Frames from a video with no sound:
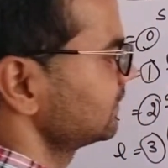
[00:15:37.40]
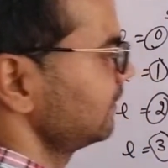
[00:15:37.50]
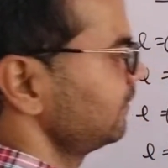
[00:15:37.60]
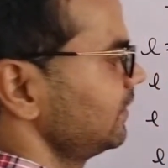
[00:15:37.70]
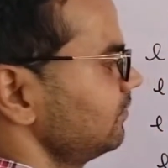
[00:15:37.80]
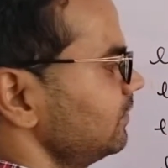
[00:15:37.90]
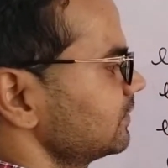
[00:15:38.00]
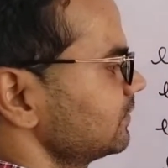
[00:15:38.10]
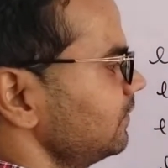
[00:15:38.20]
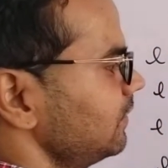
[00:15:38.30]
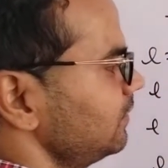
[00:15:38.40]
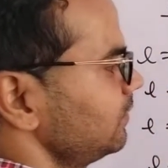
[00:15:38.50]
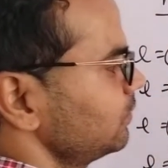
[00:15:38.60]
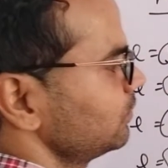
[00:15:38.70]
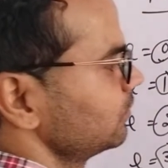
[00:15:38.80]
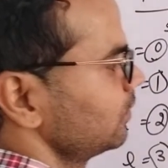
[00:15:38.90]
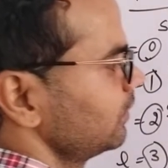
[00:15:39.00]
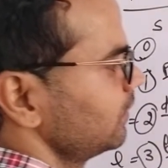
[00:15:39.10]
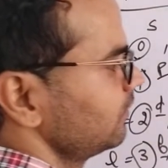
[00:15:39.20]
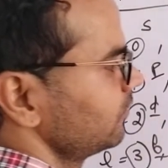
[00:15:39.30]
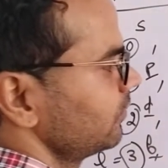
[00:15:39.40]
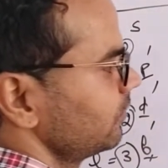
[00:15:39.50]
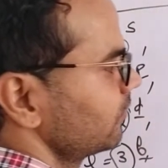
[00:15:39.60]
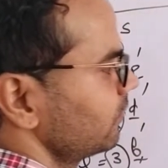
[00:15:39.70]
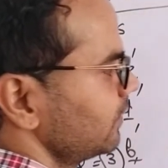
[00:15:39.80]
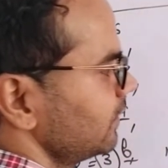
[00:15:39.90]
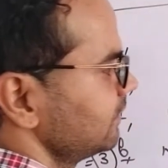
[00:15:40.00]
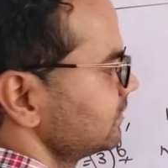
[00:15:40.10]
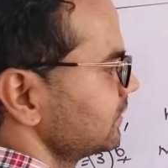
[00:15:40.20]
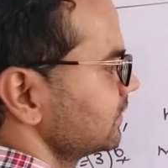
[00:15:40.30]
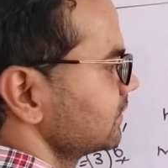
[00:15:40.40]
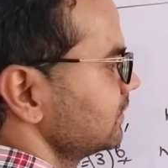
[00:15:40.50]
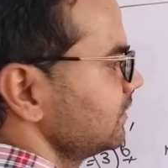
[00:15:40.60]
7 numbers: 1, 2, 3, 4, 5, 6,